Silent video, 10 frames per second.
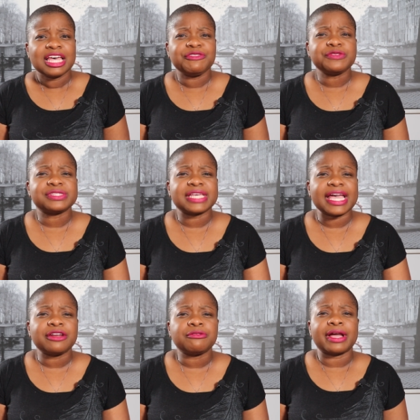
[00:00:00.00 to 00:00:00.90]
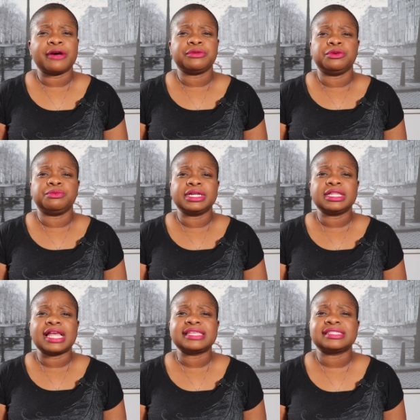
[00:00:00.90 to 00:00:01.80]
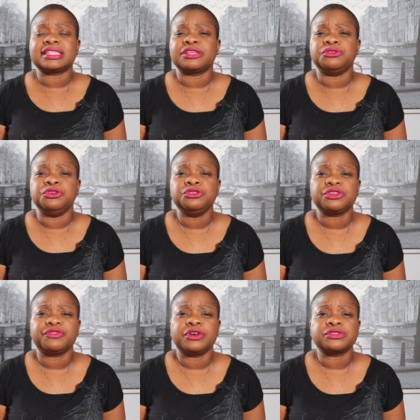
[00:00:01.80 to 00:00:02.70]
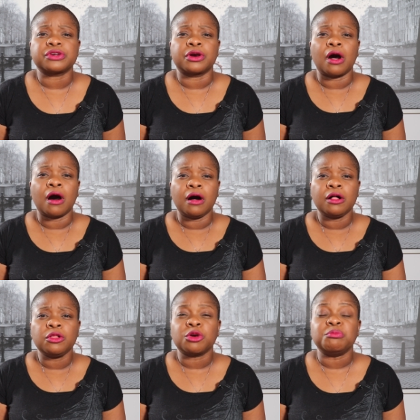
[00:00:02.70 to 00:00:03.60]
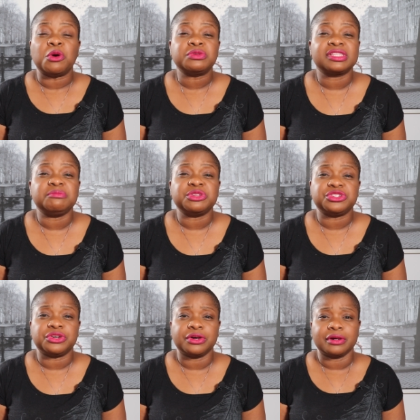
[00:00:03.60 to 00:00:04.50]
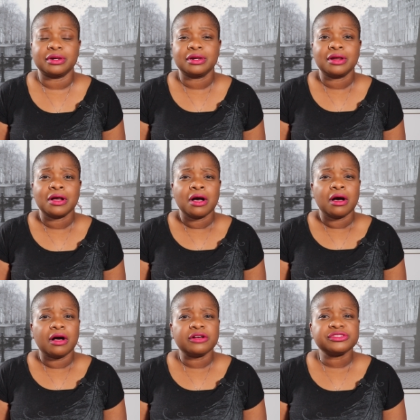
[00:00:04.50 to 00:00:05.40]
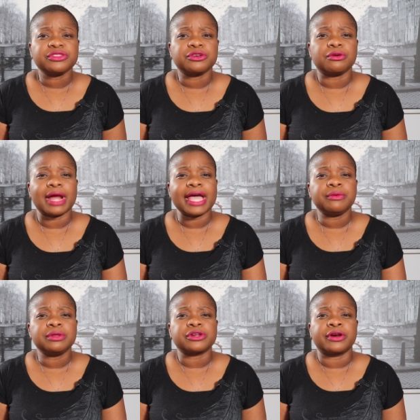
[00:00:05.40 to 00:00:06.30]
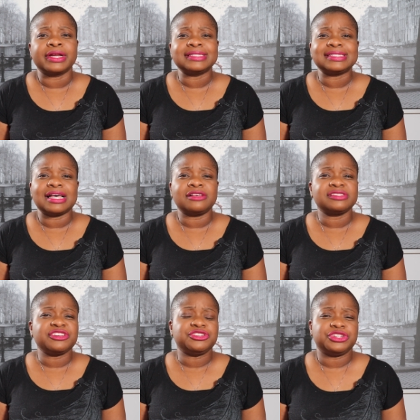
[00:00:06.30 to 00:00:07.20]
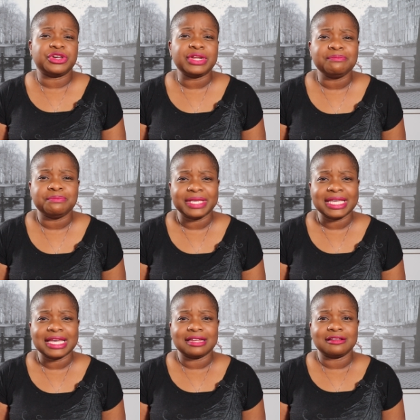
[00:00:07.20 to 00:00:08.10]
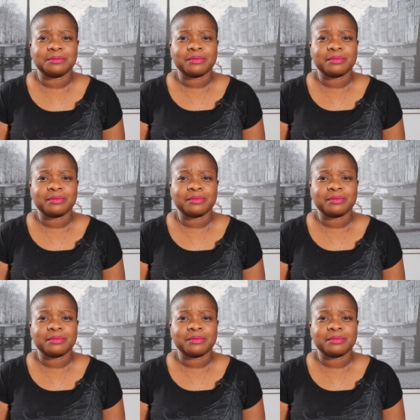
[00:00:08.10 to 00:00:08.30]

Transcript: If you scan around, you realize that the neutrophils are all or mostly mature. Also, the granules are in cells they shouldn't be in.